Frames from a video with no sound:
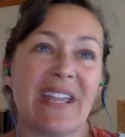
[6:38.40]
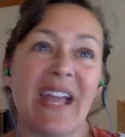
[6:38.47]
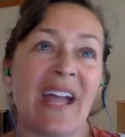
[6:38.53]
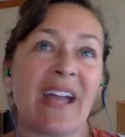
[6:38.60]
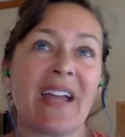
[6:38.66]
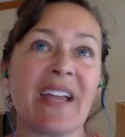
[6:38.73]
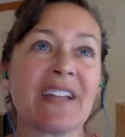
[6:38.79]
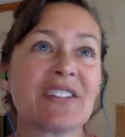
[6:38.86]

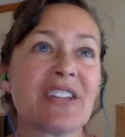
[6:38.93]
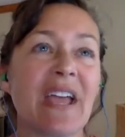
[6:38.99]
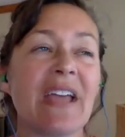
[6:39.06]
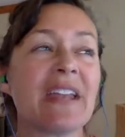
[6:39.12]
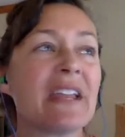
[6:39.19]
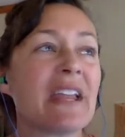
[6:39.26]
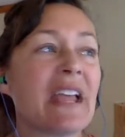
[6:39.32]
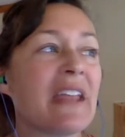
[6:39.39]
yeah, it,
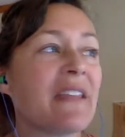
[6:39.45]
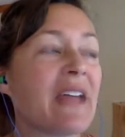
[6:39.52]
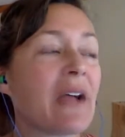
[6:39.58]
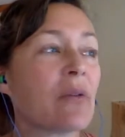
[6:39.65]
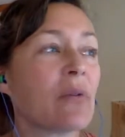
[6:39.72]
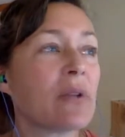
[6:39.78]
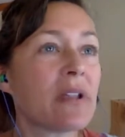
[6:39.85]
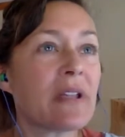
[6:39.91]
and and
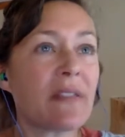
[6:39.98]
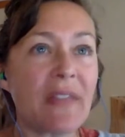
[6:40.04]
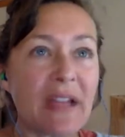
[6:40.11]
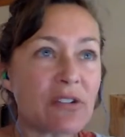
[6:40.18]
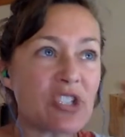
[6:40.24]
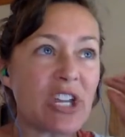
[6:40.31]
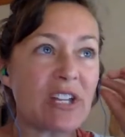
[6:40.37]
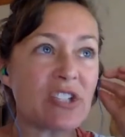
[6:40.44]
that really
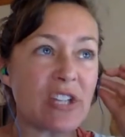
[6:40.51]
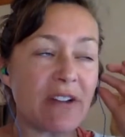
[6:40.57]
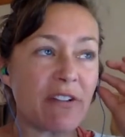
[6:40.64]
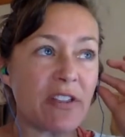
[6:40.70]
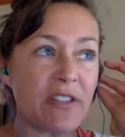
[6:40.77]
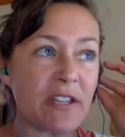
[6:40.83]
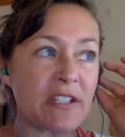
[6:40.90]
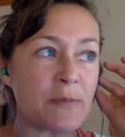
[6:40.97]
that changed
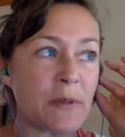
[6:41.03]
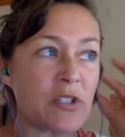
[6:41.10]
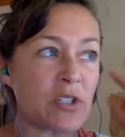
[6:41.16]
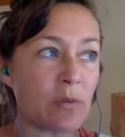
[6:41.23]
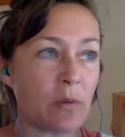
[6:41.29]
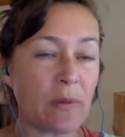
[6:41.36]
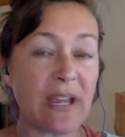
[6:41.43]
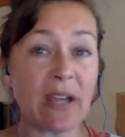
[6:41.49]
everything,
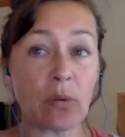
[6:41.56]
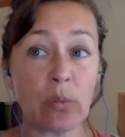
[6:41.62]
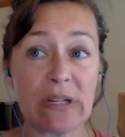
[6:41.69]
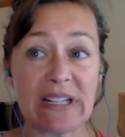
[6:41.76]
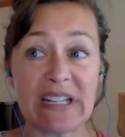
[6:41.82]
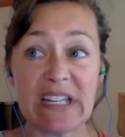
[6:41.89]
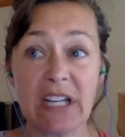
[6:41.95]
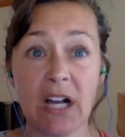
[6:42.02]
especially when we had
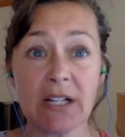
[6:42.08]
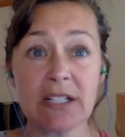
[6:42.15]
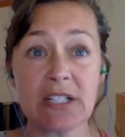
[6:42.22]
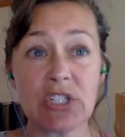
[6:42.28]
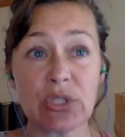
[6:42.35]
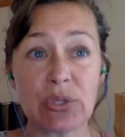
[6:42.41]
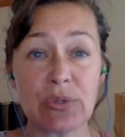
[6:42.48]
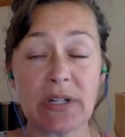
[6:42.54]
really
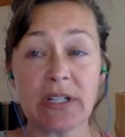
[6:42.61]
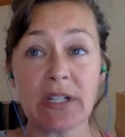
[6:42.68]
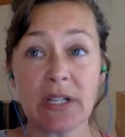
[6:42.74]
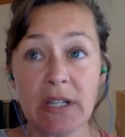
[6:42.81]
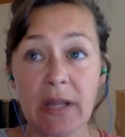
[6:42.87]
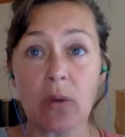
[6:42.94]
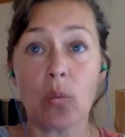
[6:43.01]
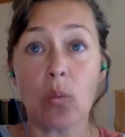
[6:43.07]
young
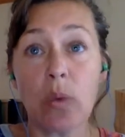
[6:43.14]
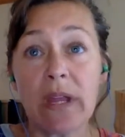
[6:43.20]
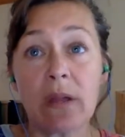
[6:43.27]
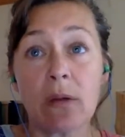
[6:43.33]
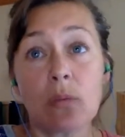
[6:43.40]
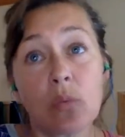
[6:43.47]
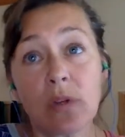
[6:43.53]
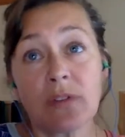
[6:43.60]
children. Like
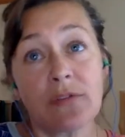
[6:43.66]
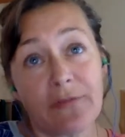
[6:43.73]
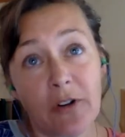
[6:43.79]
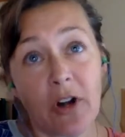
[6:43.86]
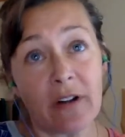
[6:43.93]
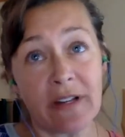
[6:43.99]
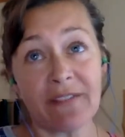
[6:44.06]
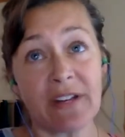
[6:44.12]
we would
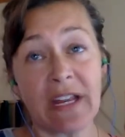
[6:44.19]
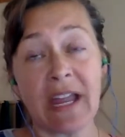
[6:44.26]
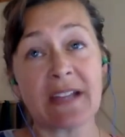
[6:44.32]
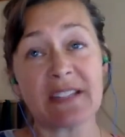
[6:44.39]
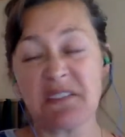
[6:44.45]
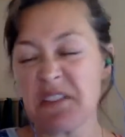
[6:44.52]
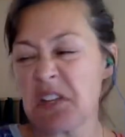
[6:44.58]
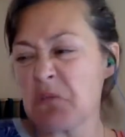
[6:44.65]
for our evening
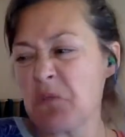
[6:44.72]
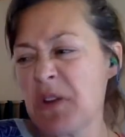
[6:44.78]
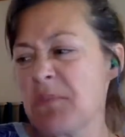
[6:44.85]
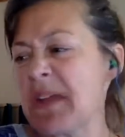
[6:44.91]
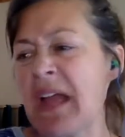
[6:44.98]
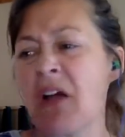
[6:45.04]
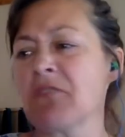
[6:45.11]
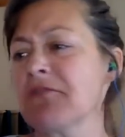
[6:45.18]
activity,
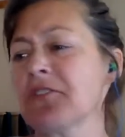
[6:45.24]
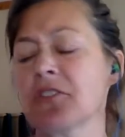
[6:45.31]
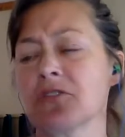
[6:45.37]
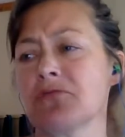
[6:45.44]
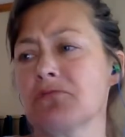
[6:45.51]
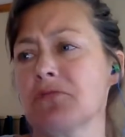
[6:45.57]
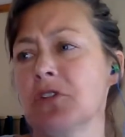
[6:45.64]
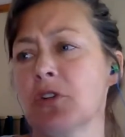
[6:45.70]
we'd be out
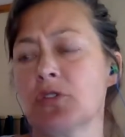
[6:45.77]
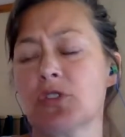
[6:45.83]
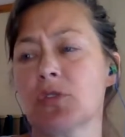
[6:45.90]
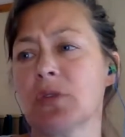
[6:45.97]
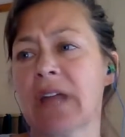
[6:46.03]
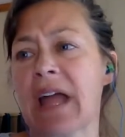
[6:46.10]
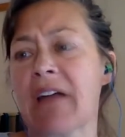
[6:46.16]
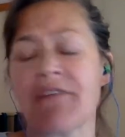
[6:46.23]
for you know
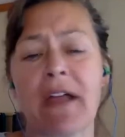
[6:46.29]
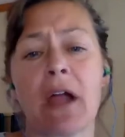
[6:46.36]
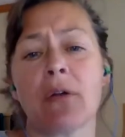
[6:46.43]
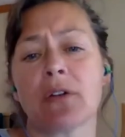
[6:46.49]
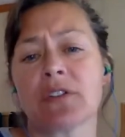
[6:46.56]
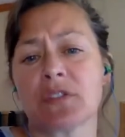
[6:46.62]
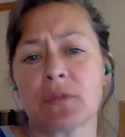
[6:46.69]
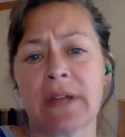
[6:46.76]
two and a half
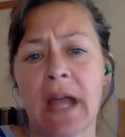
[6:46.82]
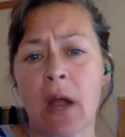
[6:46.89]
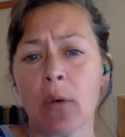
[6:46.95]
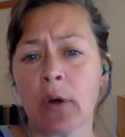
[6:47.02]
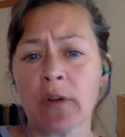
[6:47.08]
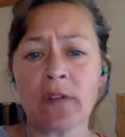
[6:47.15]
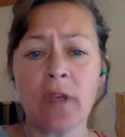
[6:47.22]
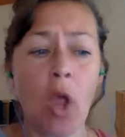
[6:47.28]
hours, three
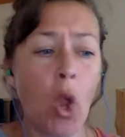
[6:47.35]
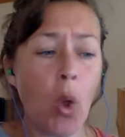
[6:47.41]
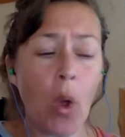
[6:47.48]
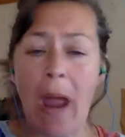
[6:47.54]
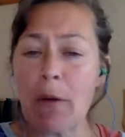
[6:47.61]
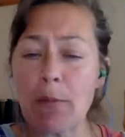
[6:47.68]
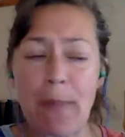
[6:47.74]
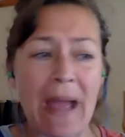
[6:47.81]
hours.
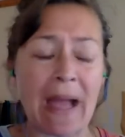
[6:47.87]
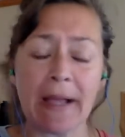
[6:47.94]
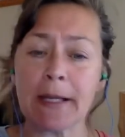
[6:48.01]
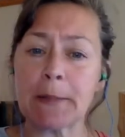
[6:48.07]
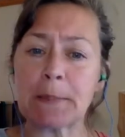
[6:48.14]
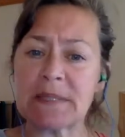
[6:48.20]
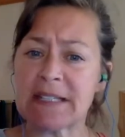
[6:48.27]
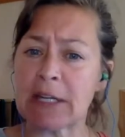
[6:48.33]
I would
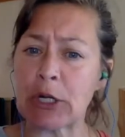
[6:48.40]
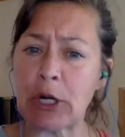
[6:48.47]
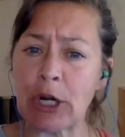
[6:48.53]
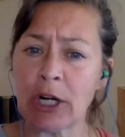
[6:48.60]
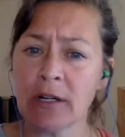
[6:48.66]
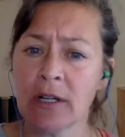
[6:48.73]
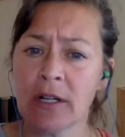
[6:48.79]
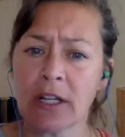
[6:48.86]
pack up
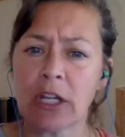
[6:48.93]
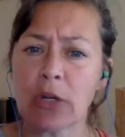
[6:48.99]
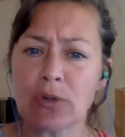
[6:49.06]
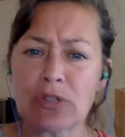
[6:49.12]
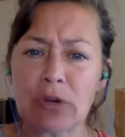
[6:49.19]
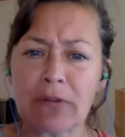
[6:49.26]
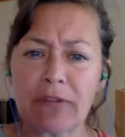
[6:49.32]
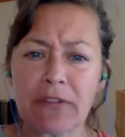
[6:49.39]
dinner. You
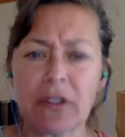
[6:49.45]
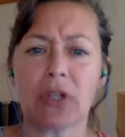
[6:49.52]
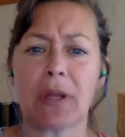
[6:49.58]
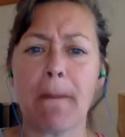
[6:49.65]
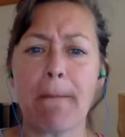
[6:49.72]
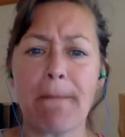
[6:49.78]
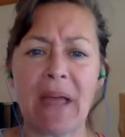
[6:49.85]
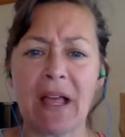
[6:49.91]
know, don't
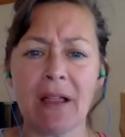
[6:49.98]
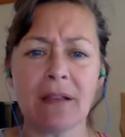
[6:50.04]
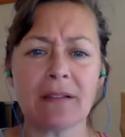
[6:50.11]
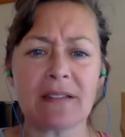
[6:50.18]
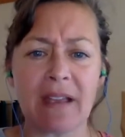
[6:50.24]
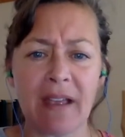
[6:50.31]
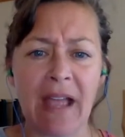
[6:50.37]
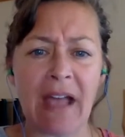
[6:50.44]
feel
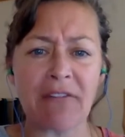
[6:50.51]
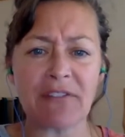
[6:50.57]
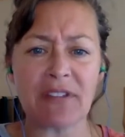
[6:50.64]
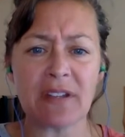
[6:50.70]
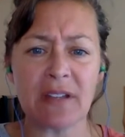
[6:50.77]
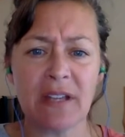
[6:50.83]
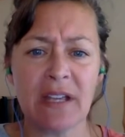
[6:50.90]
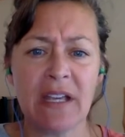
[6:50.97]
compelled to have
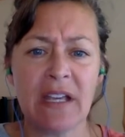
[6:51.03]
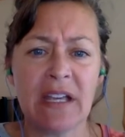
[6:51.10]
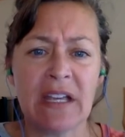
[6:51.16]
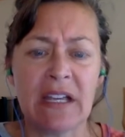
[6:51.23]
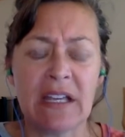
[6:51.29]
to